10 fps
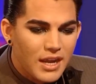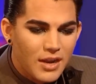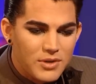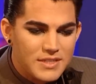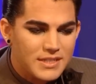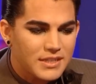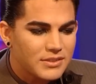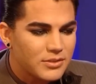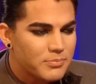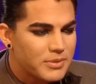to sing a little
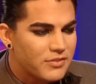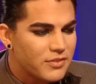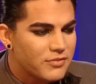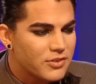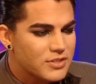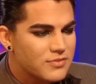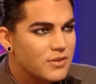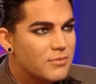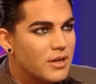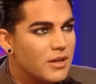bit of a verse from
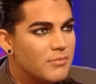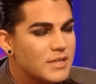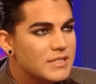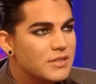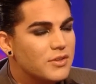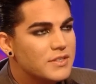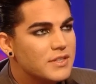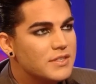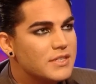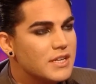my single that's in the
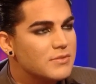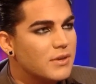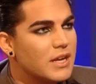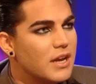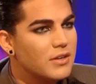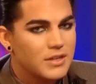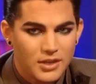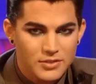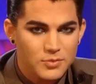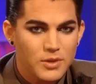States right now and
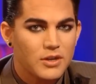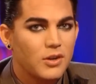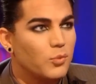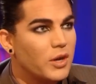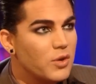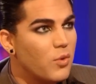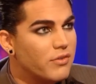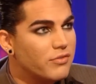elsewhere called What Do You Want From Me?